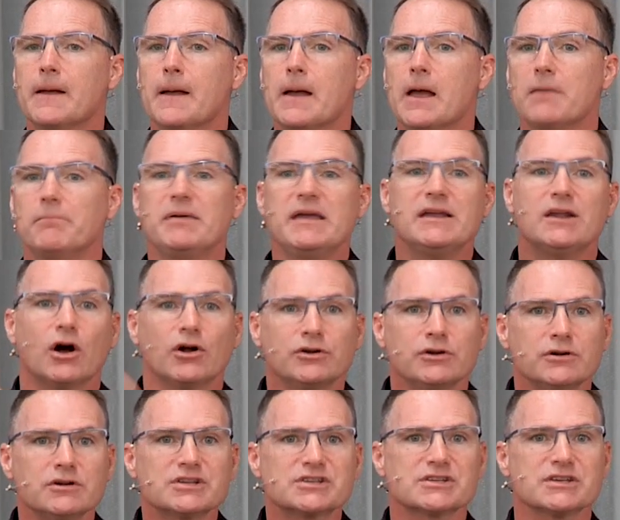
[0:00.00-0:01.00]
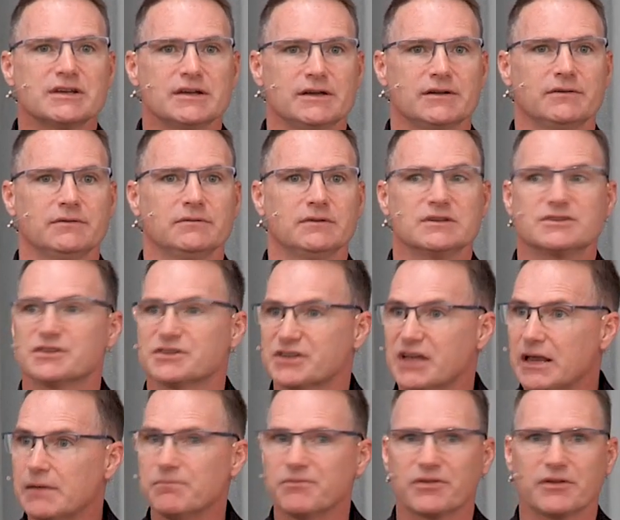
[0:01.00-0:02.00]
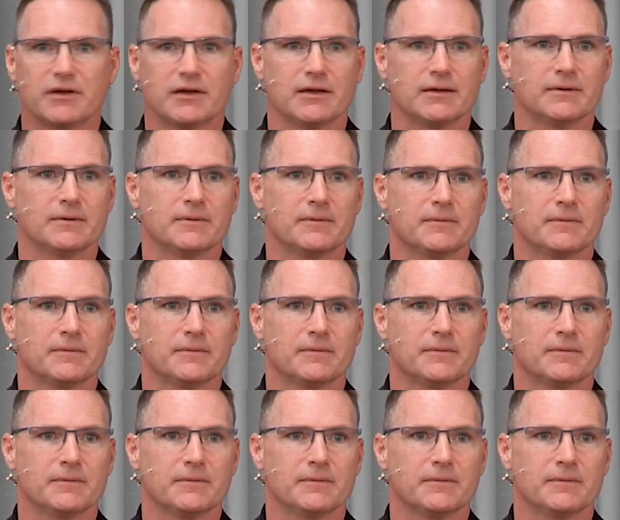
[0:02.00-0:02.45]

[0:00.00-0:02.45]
and being under sin is the same thing.